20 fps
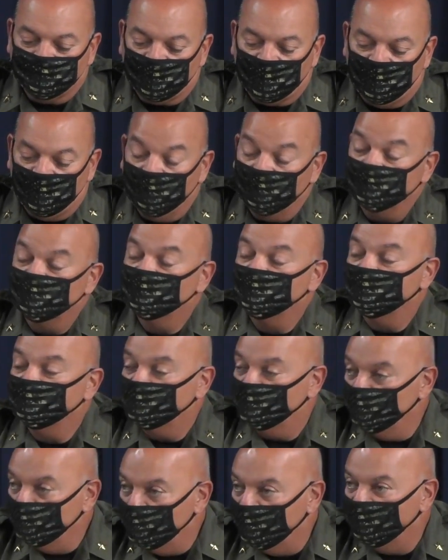you know, shift
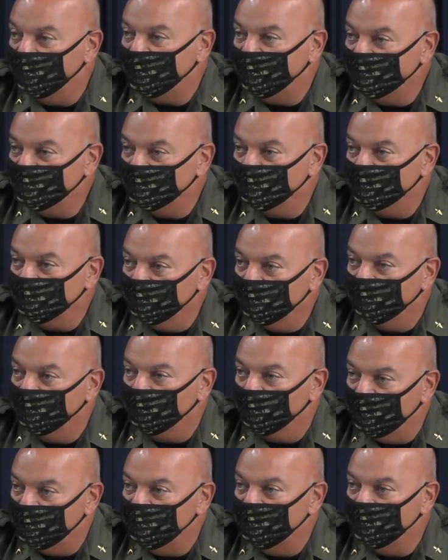supervisor before
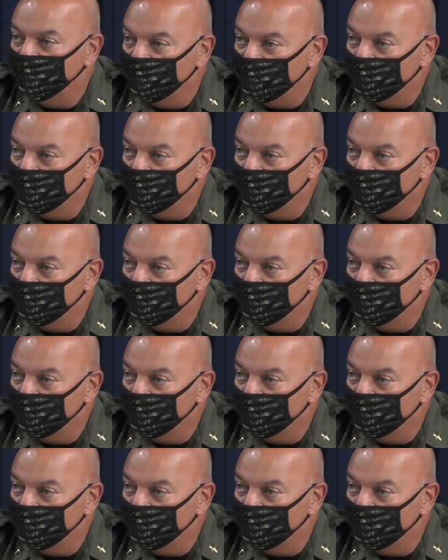yeah. they leave their